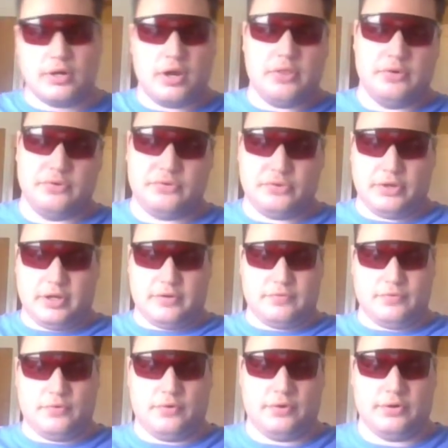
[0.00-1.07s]
other stuff,
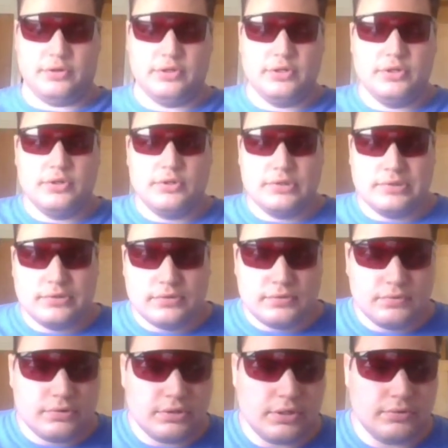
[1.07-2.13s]
or
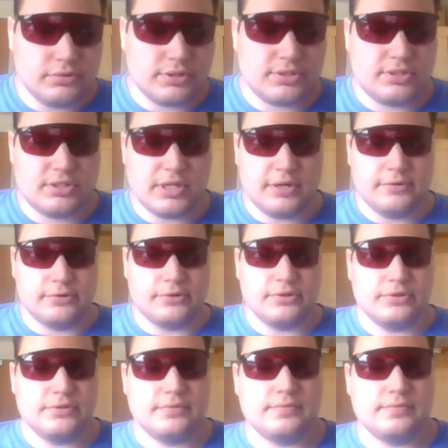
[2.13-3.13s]
just generally